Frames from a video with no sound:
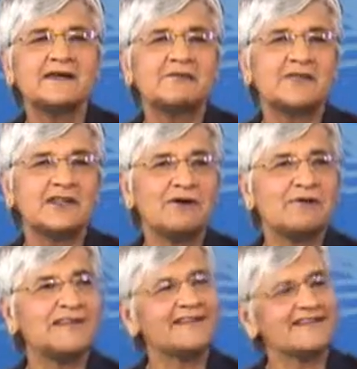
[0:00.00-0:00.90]
But the
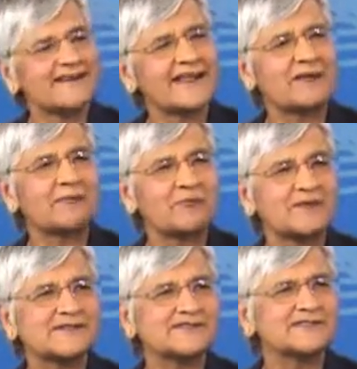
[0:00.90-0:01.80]
only thing that I am
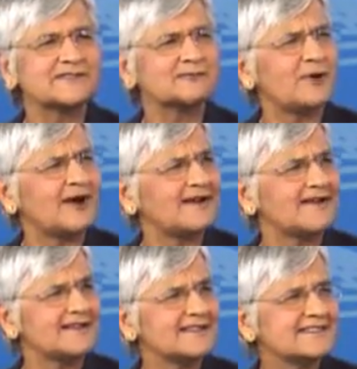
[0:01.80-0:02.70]
concerned is why
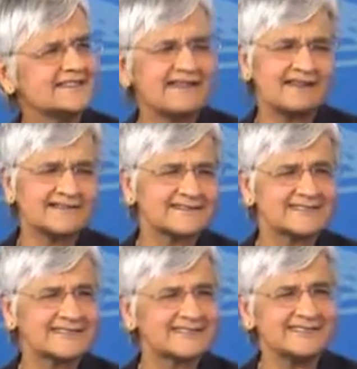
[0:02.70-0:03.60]
then
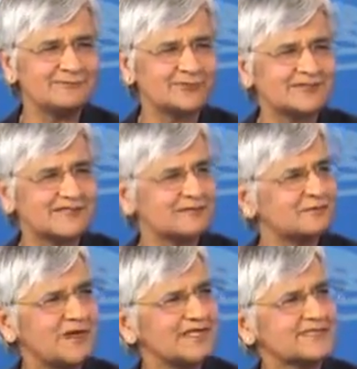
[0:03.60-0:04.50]
16%
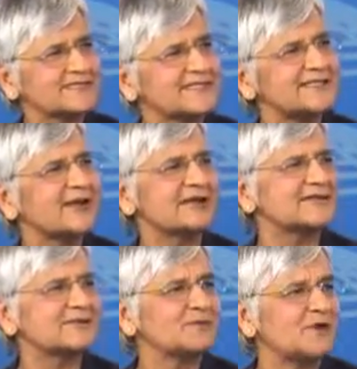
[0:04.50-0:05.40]
of patients did
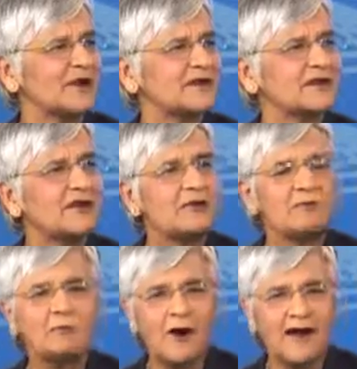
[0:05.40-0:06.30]
not respond.
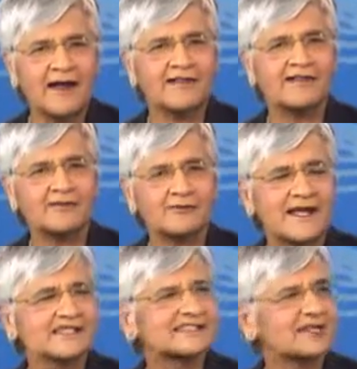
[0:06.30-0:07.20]
Why the
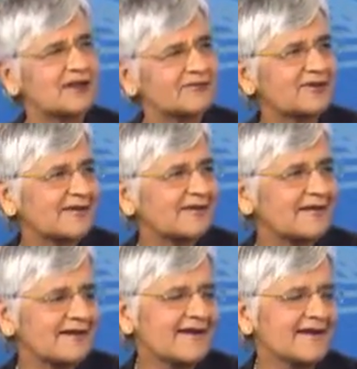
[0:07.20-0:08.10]
rest of the
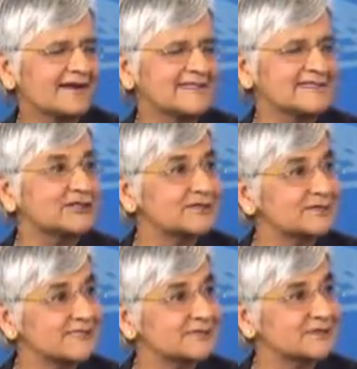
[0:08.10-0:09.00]
at least
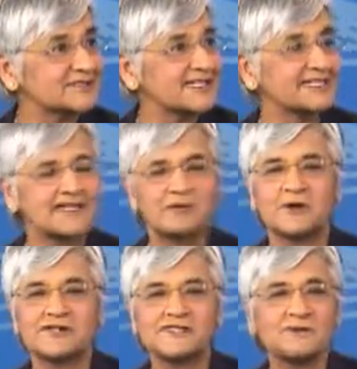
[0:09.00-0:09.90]
36%
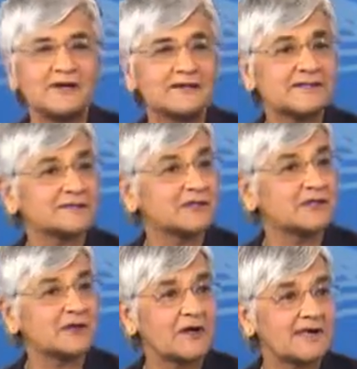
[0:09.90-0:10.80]
were responders
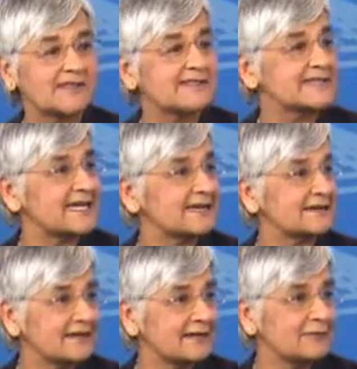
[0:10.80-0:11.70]
with greater than
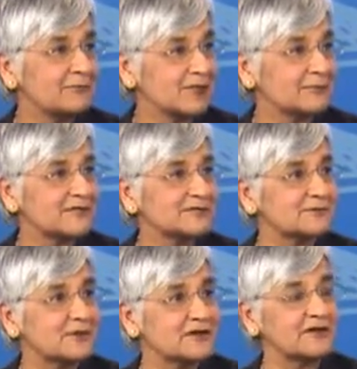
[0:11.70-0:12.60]
10 millimeters of
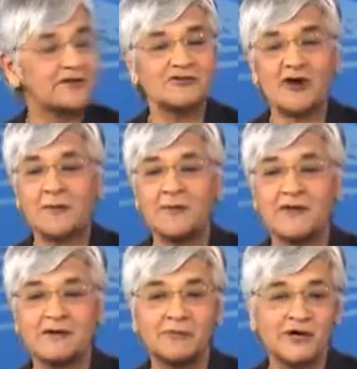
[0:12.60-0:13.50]
mercury
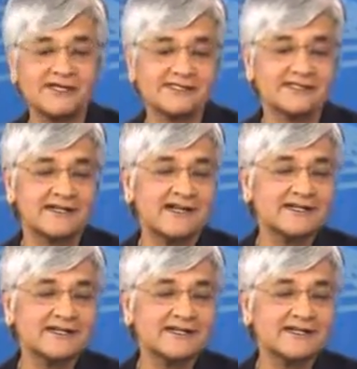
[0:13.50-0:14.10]
drop in pressure.